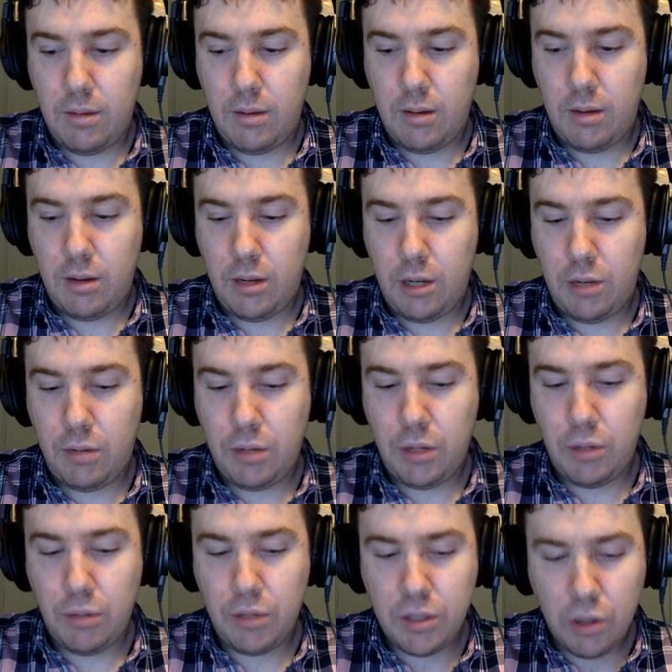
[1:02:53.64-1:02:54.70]

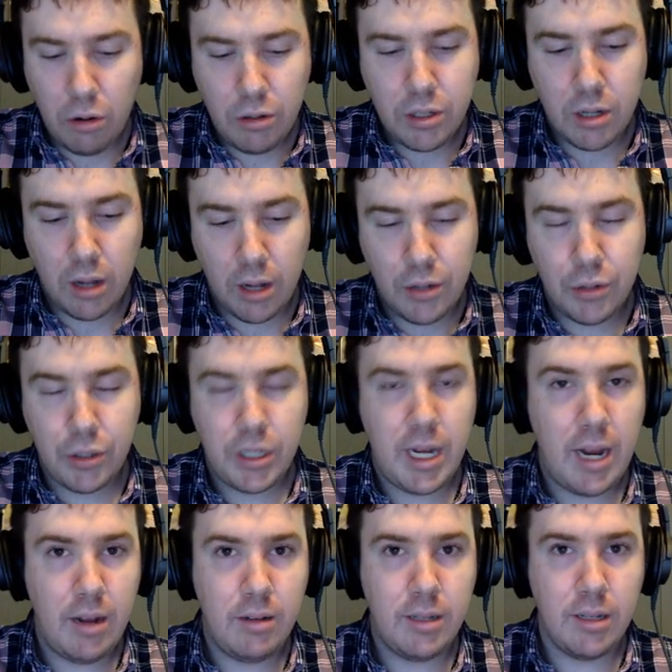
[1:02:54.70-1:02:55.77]
you start to
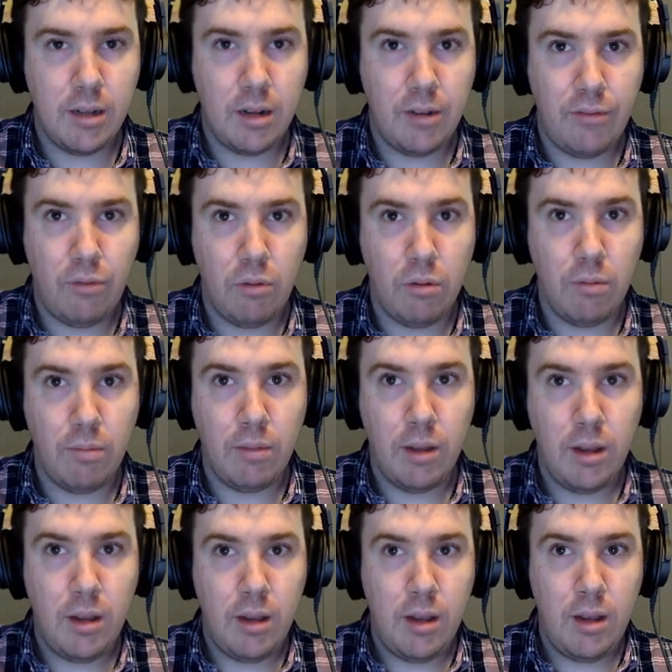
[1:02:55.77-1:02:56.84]
understand sonata form
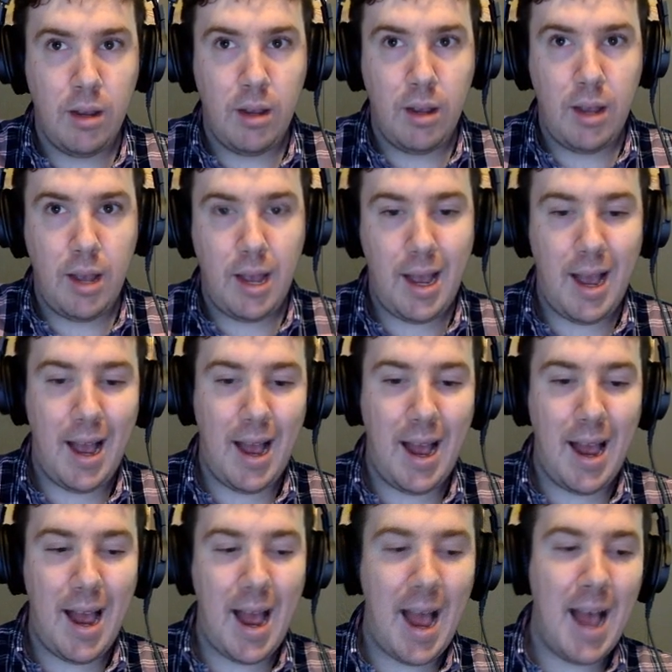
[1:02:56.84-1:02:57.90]

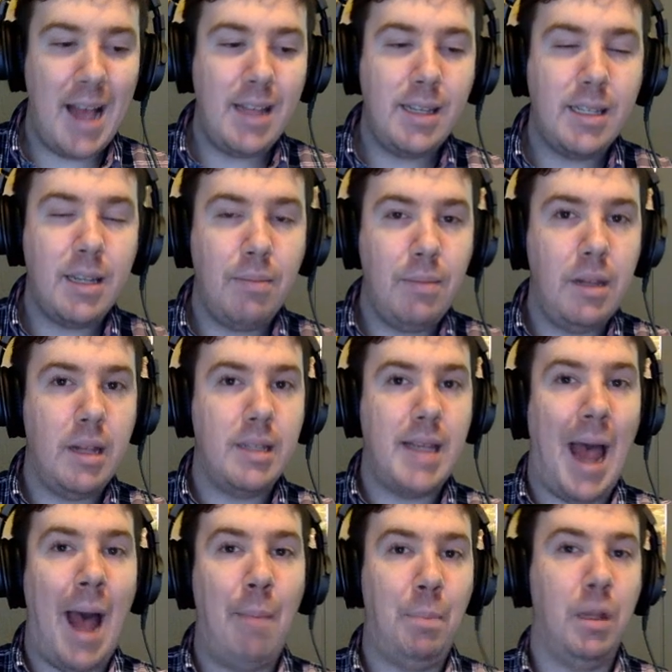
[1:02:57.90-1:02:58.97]
as something that's
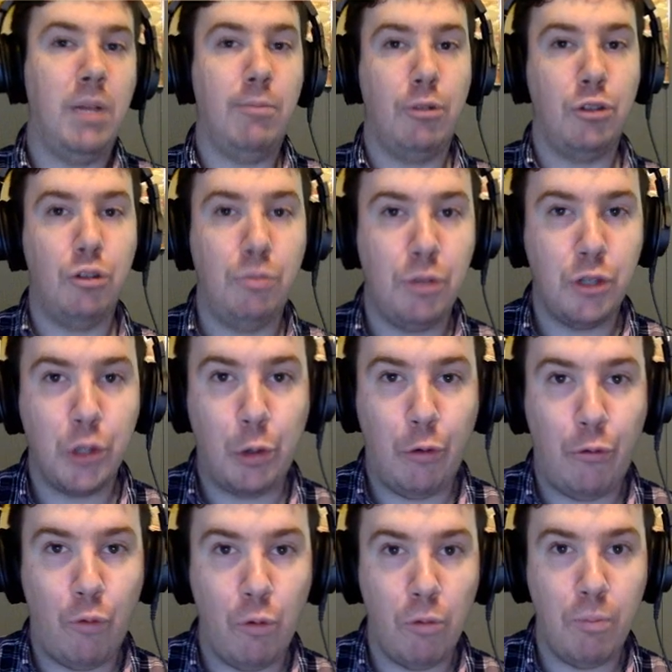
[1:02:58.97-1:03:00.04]
applicable to musical
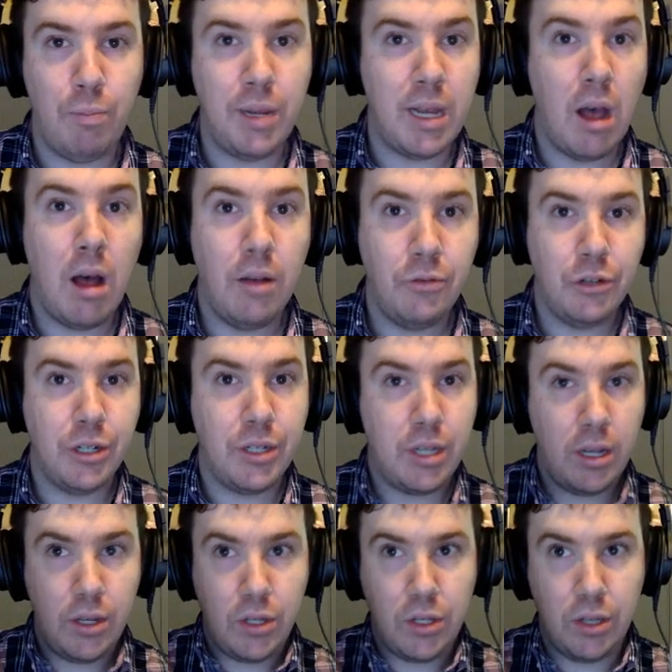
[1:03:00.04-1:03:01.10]
form beyond just
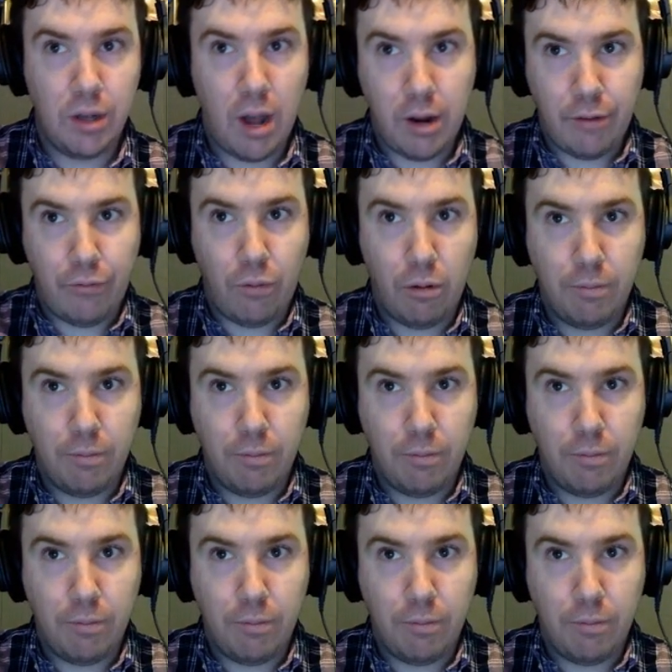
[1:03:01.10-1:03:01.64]
sonata form.